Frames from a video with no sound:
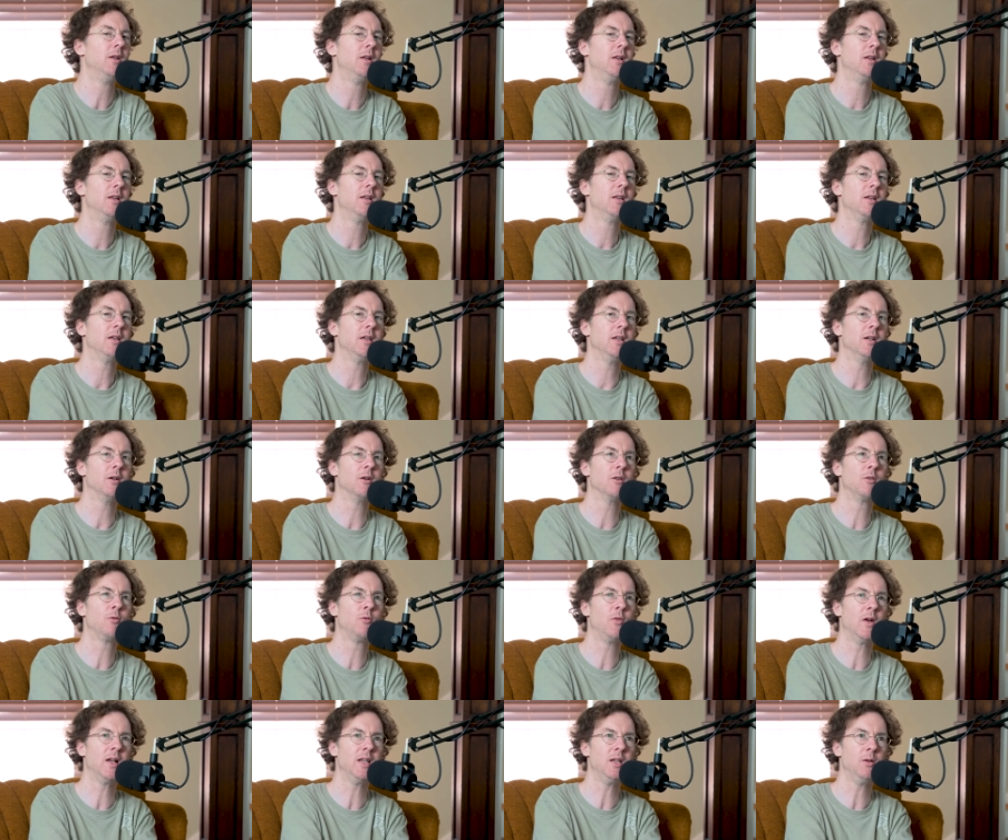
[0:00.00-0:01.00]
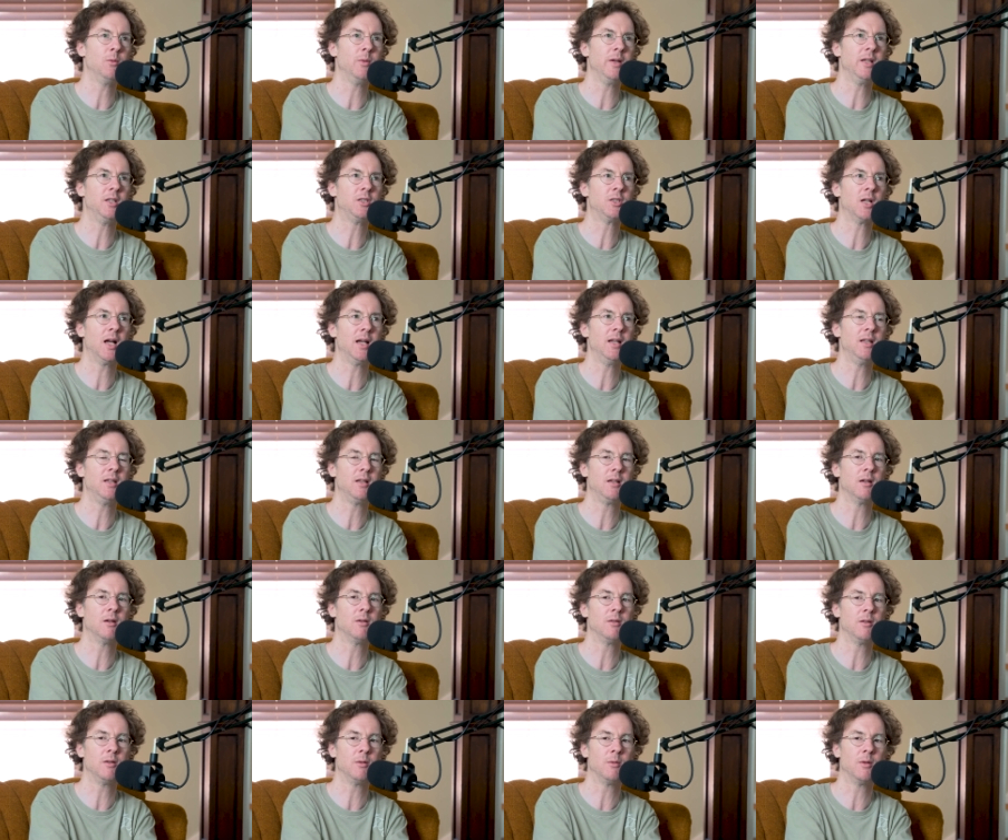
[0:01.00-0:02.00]
Yeah. You know, it's funny. We tried to
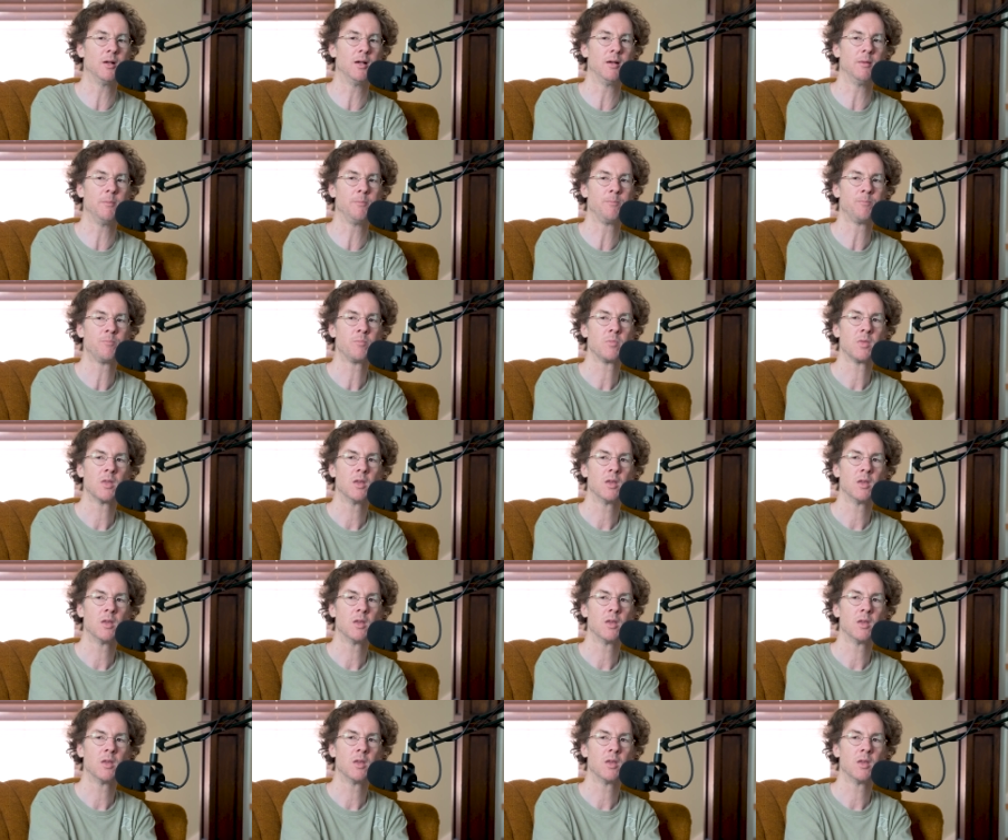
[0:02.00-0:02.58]
go to um,